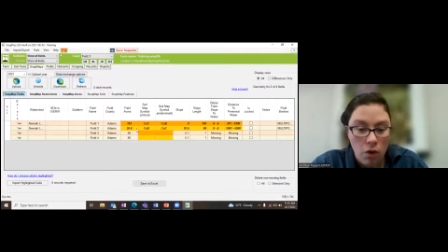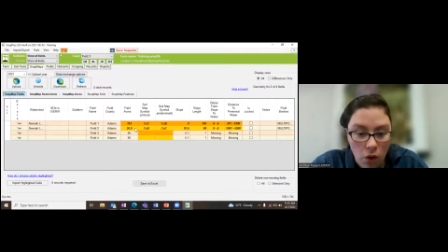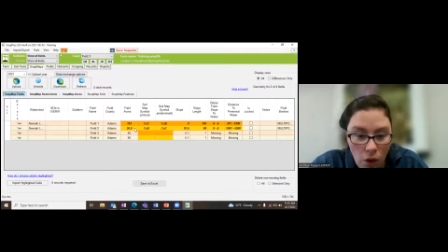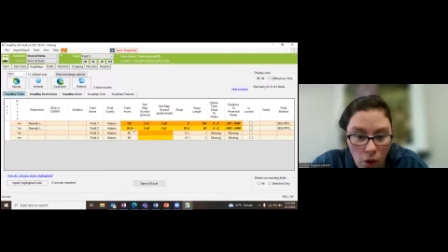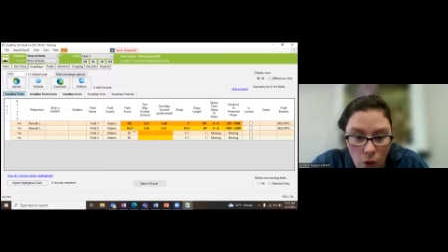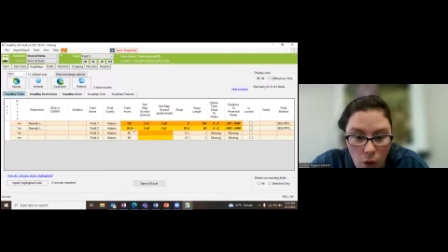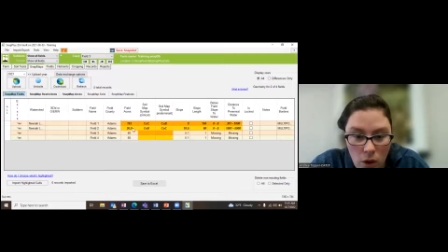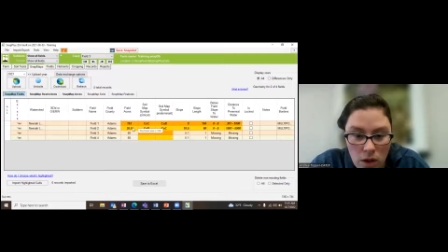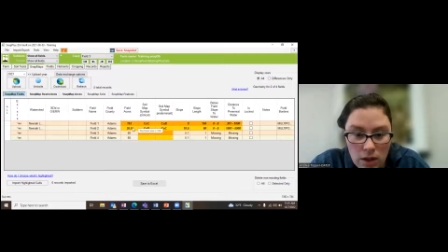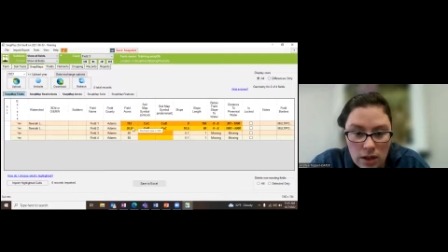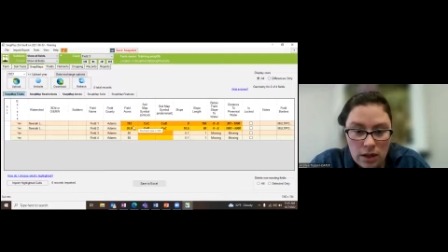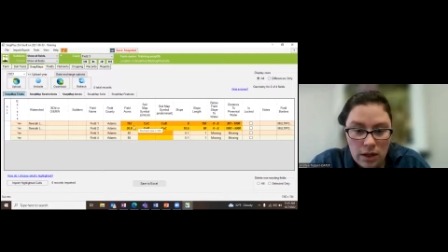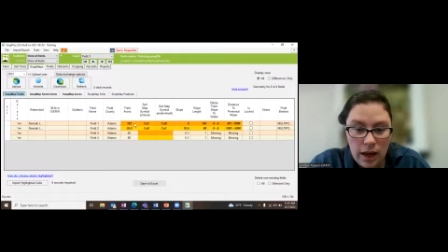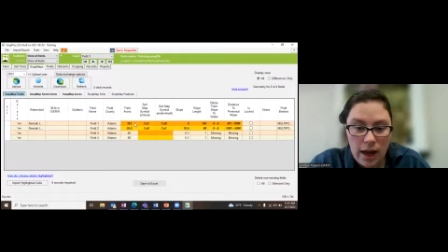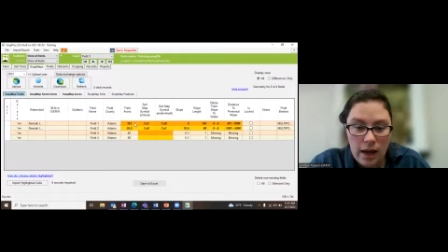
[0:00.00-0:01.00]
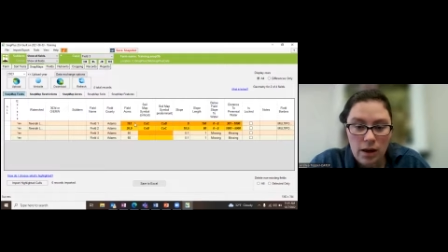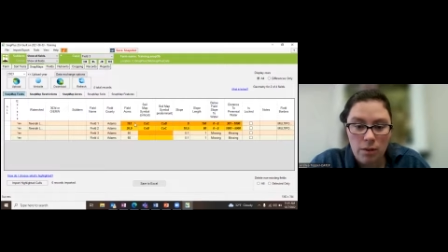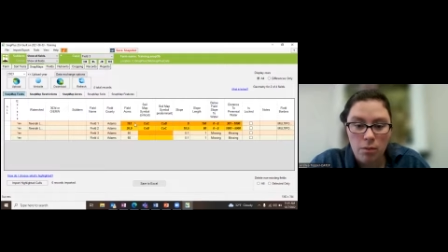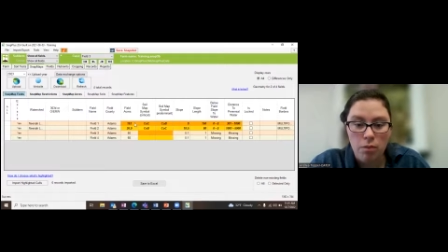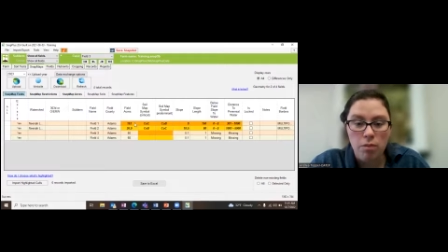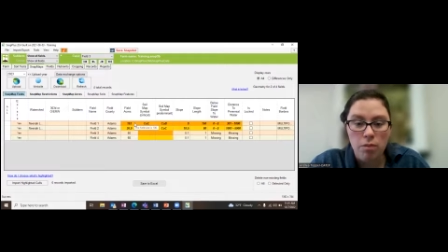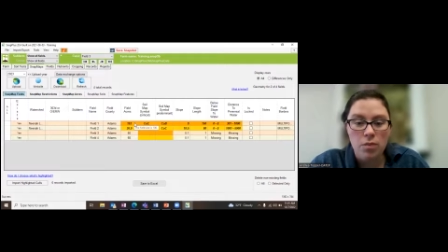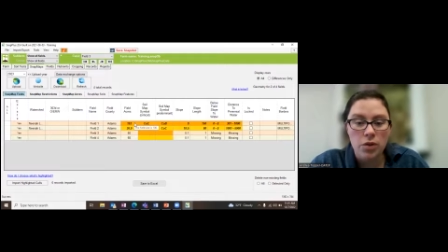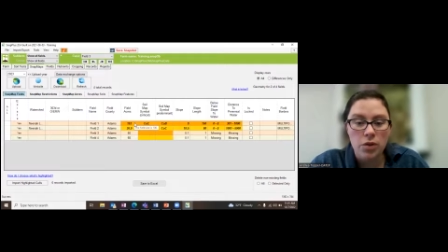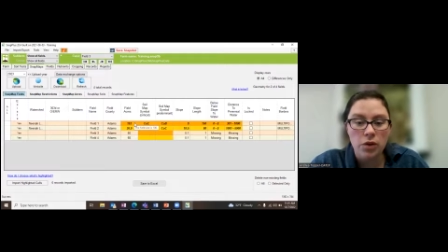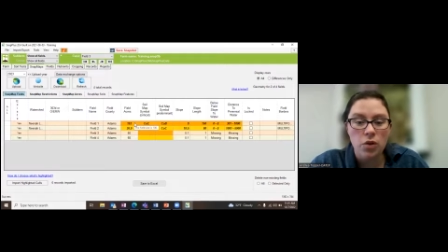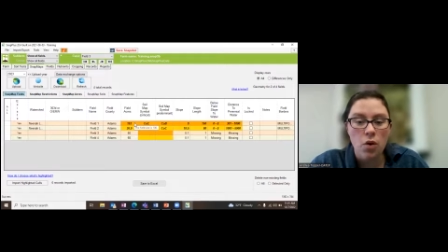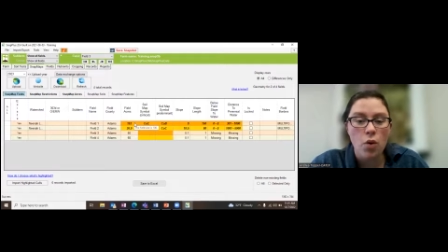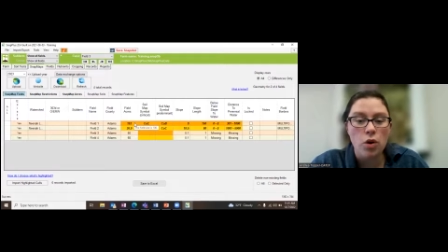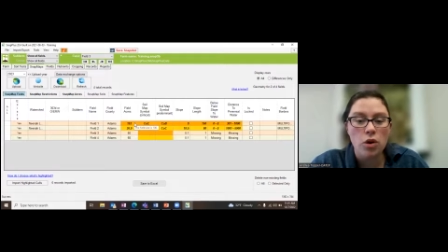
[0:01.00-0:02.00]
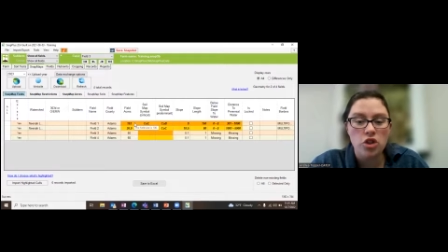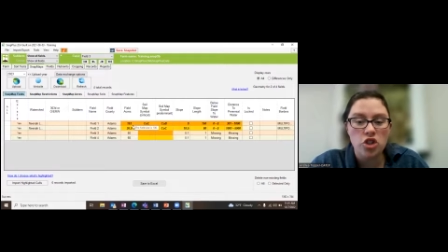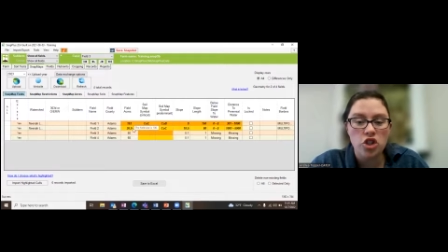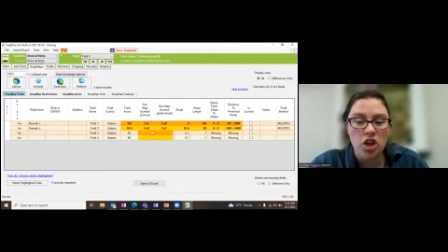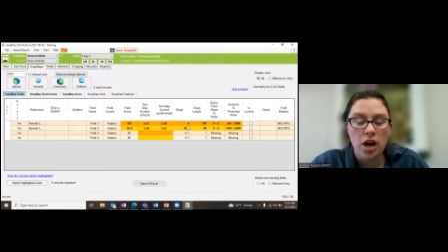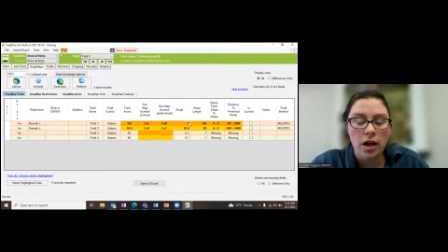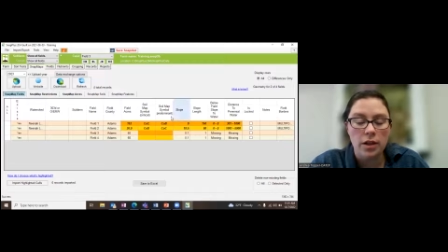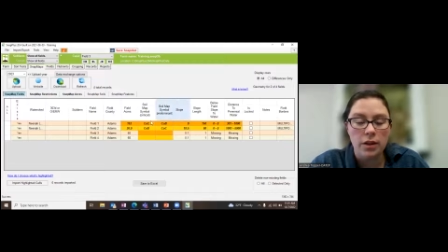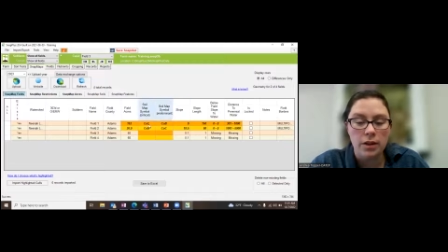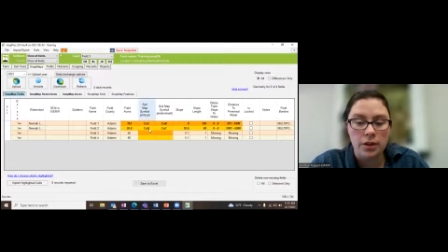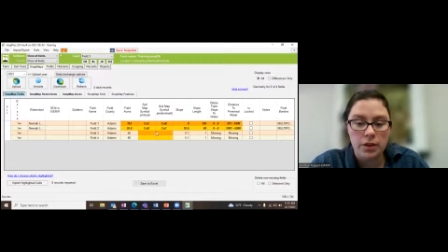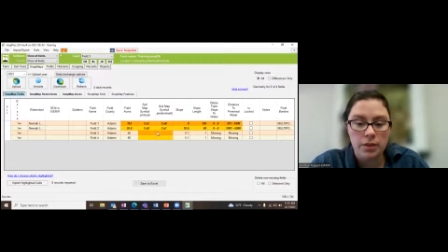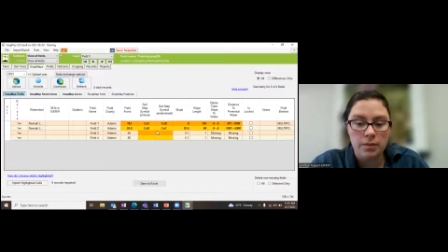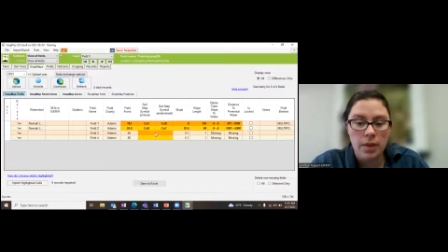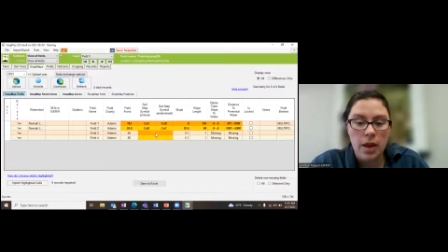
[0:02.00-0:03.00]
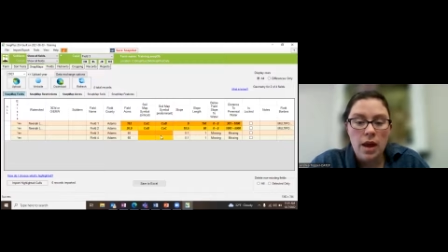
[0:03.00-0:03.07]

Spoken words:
gold and kind of orange colors.